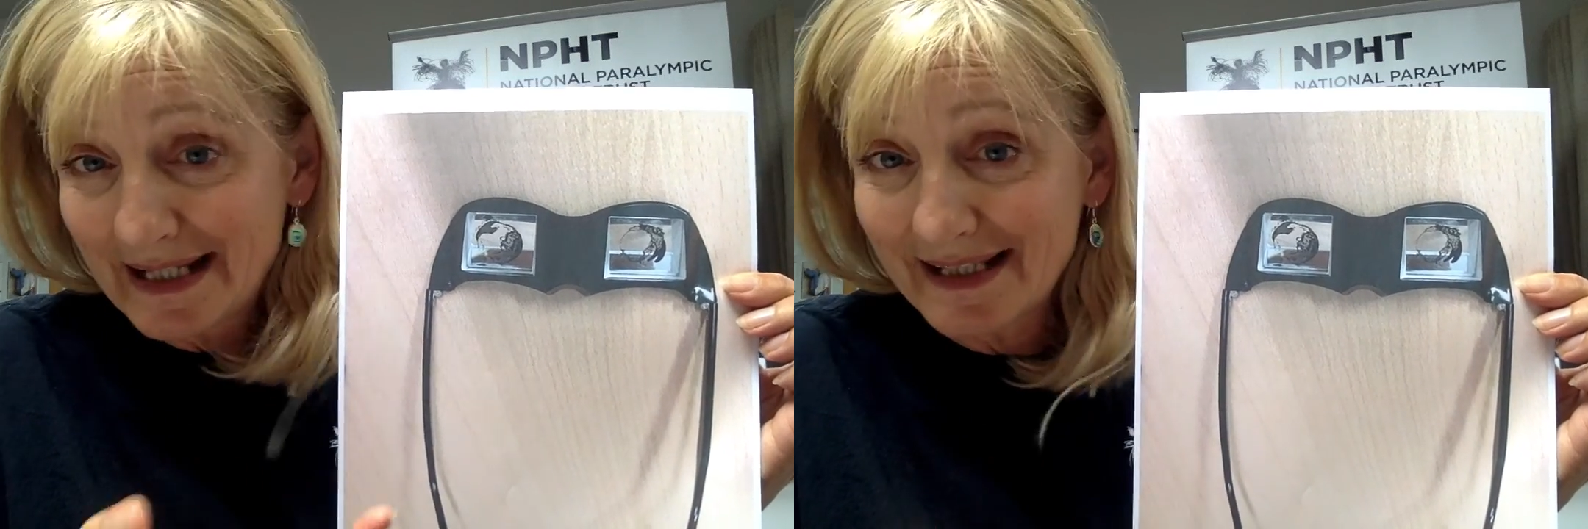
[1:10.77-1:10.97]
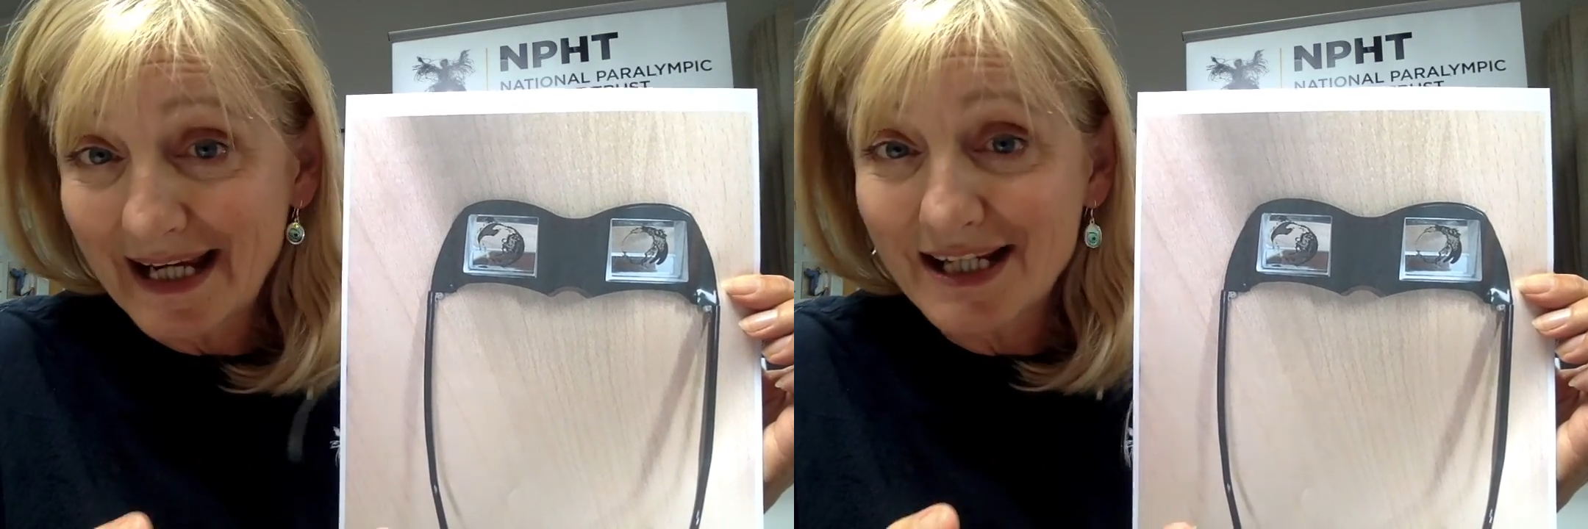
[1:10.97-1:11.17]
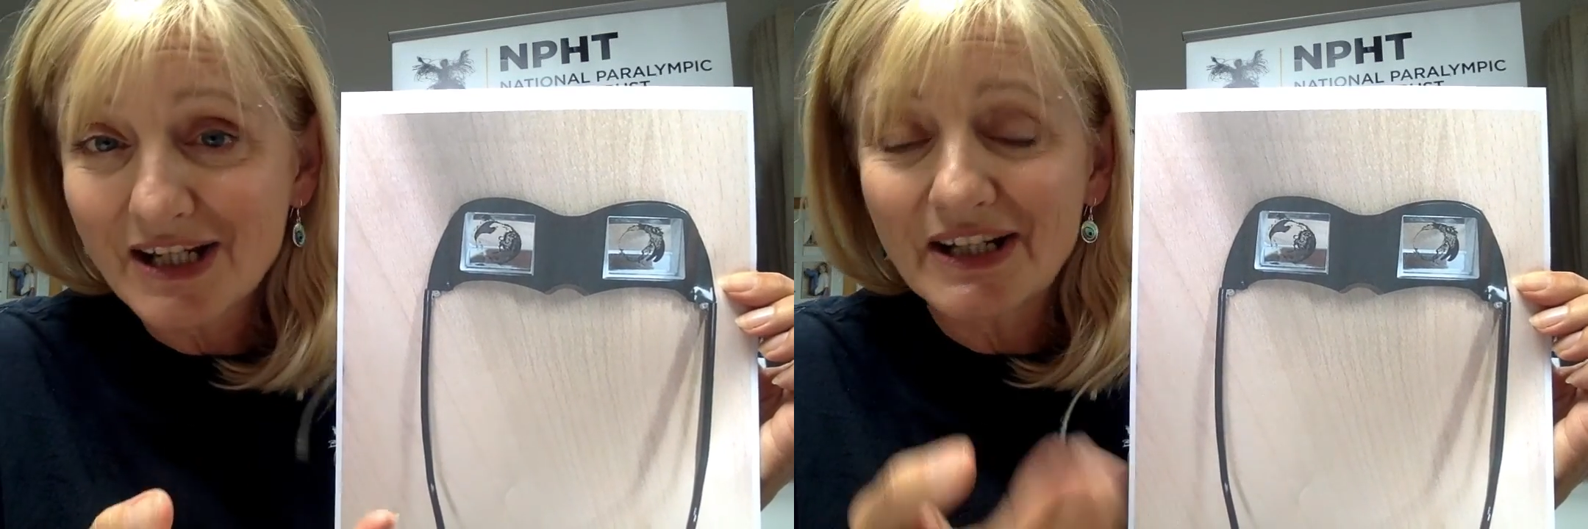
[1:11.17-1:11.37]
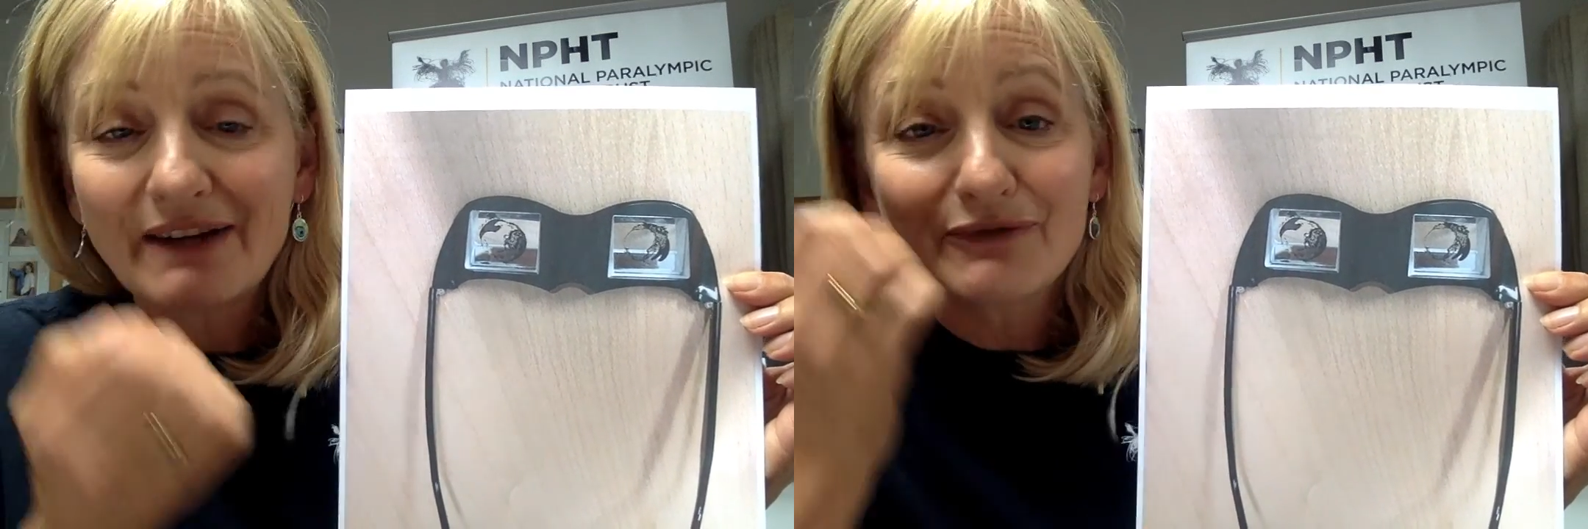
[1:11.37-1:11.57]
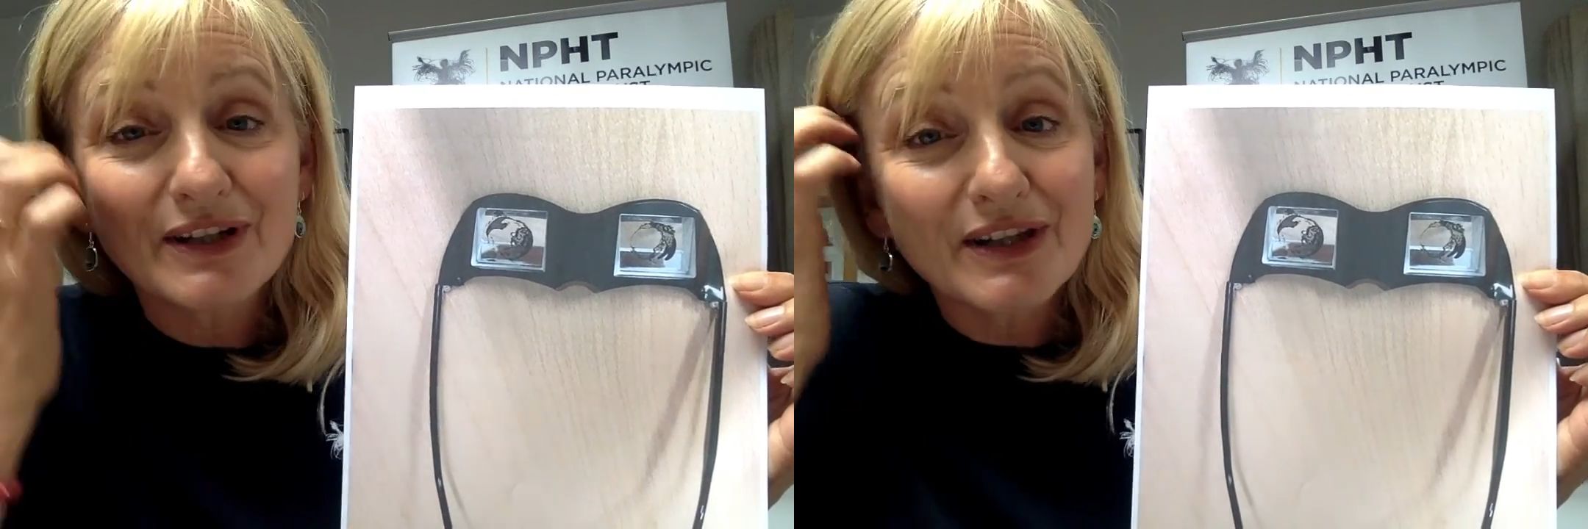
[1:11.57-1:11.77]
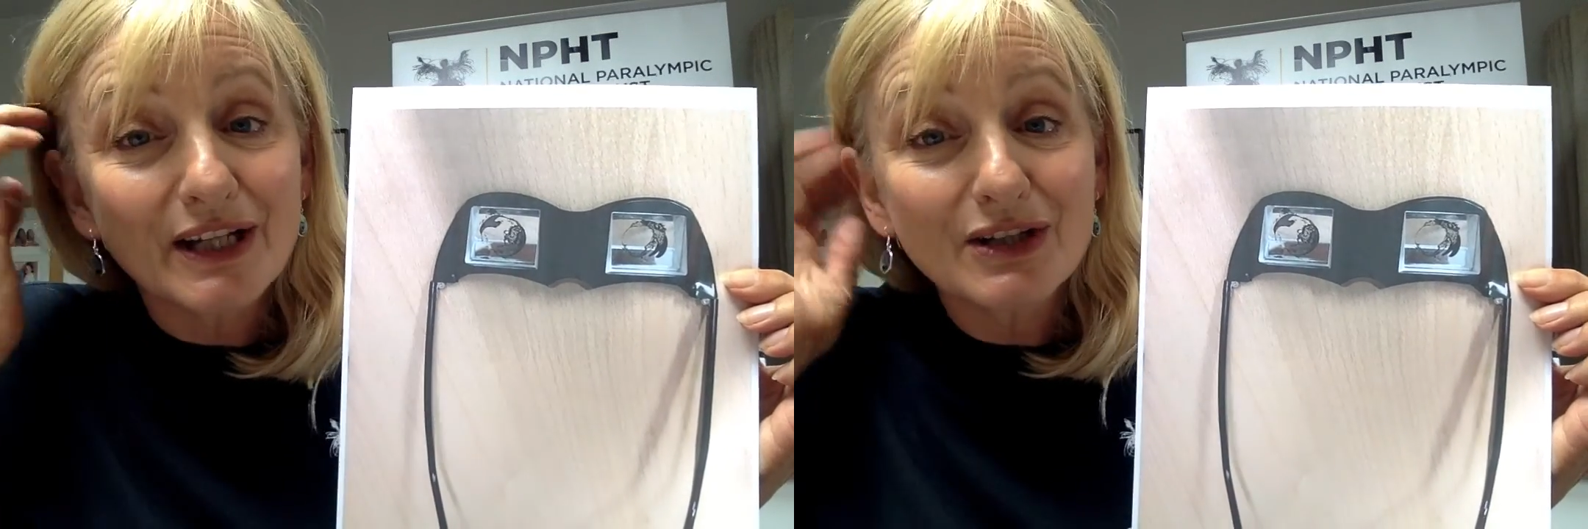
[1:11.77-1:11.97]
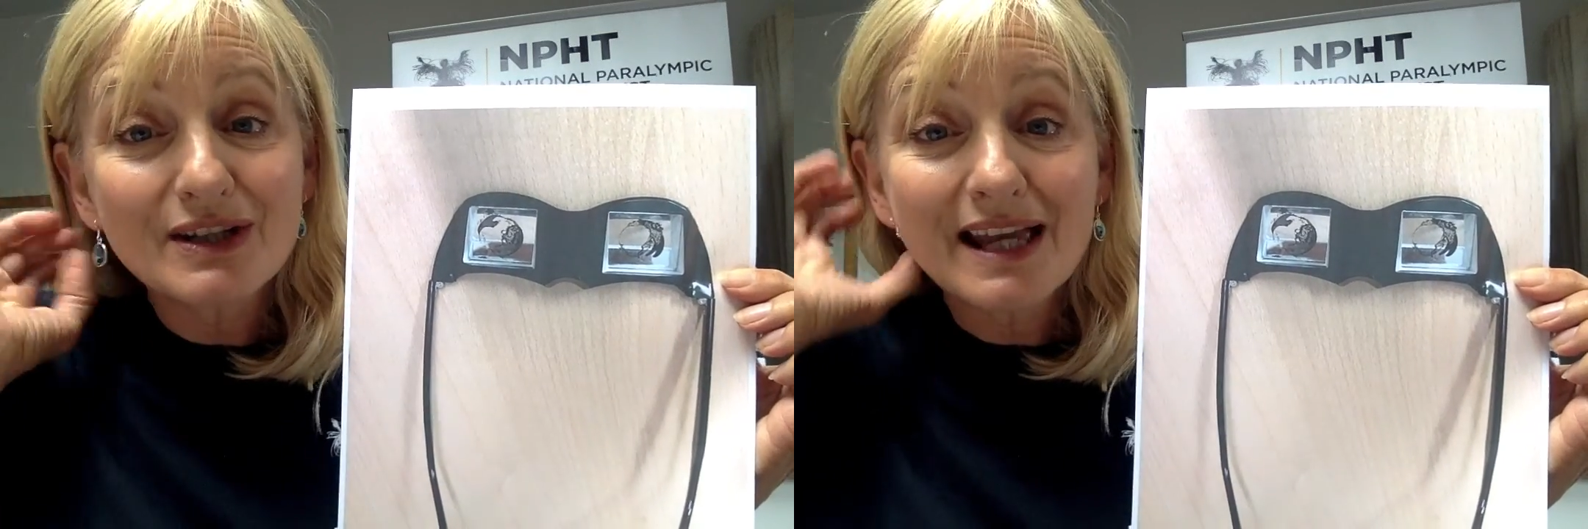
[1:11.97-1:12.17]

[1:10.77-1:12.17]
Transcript: their data and everything.